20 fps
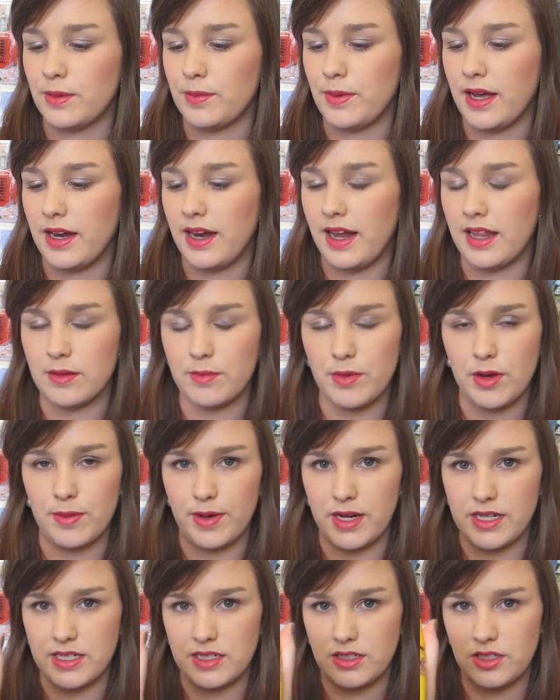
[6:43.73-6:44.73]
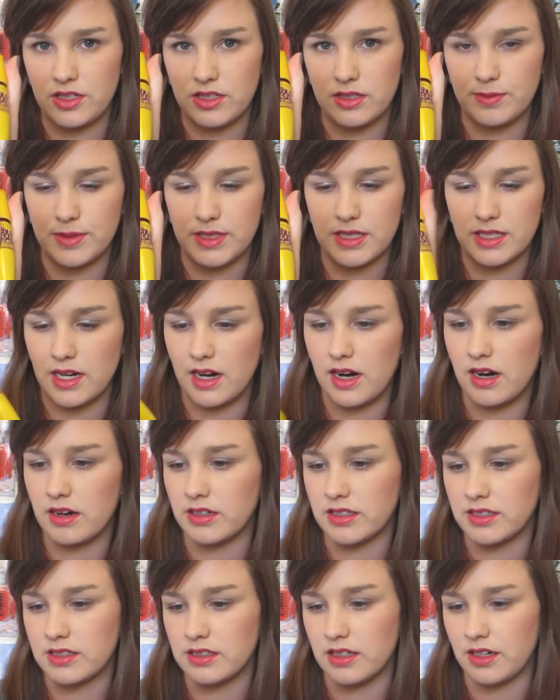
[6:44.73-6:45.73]
But at the moment I just use a
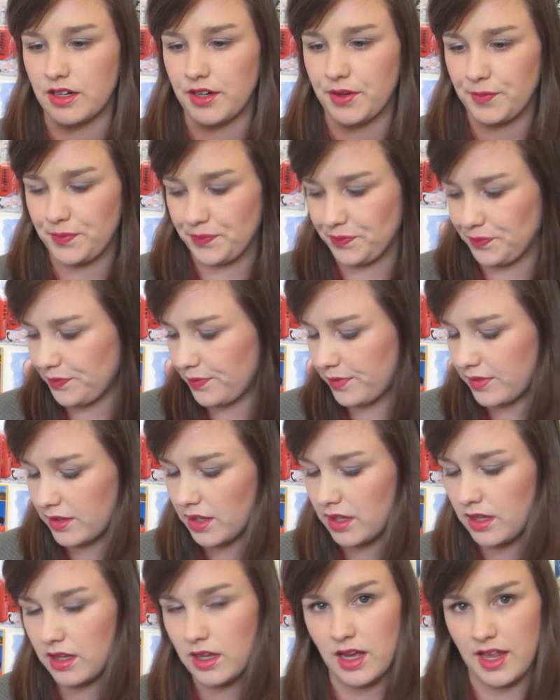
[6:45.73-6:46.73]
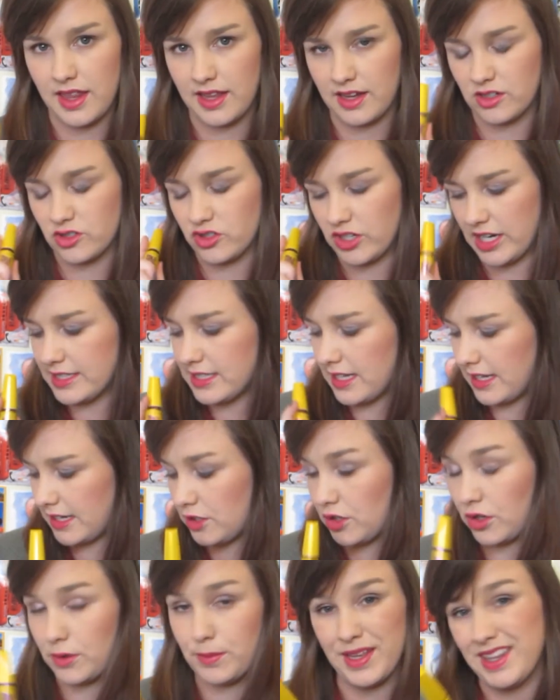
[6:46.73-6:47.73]
mascara, so I think I'll try something
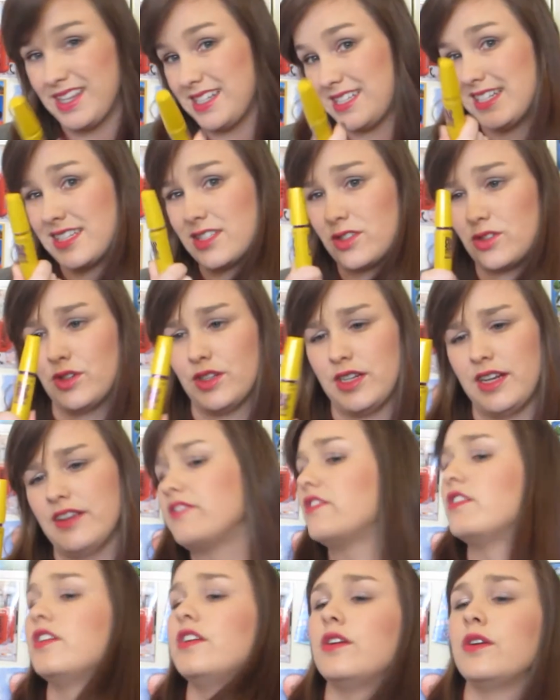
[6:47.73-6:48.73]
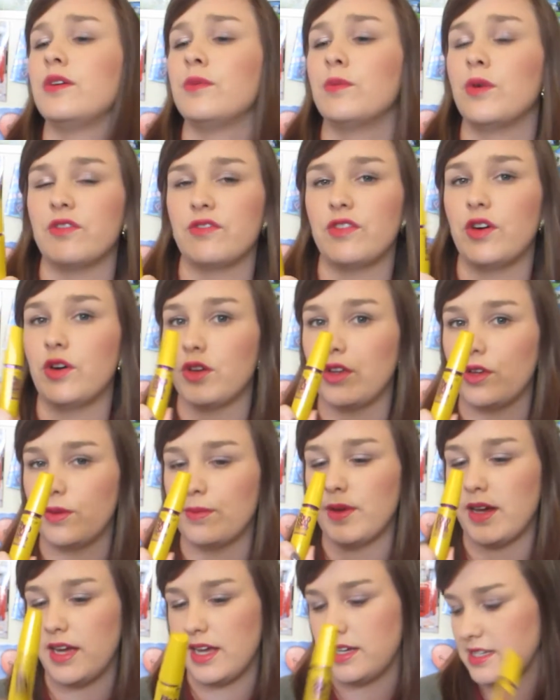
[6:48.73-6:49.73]
new. But this is good if you want
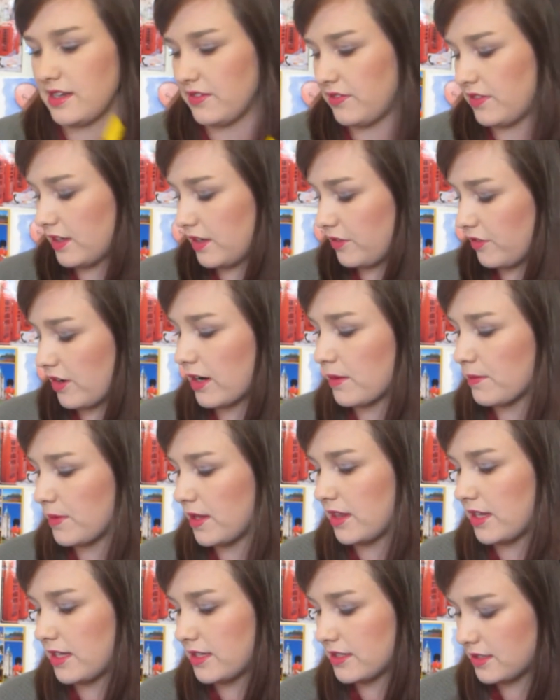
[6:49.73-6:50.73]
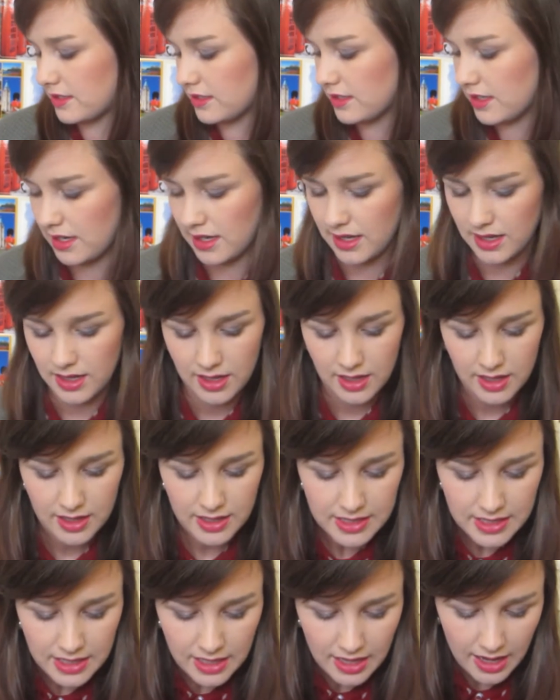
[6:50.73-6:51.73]
volume. I definitely recommend
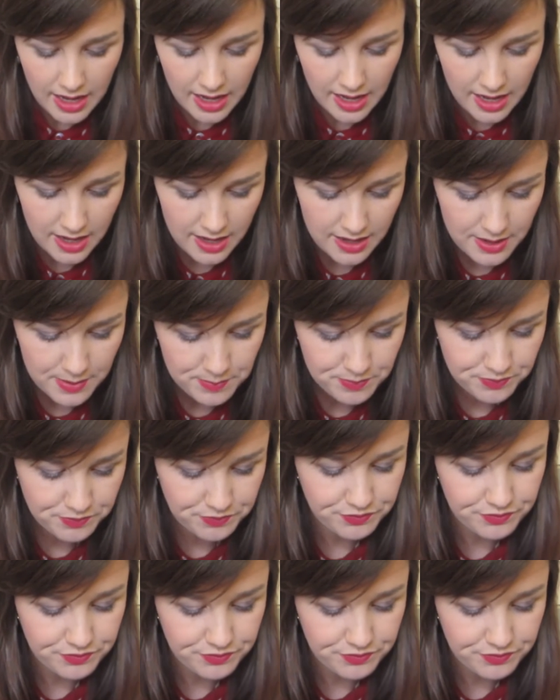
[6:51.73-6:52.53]
this.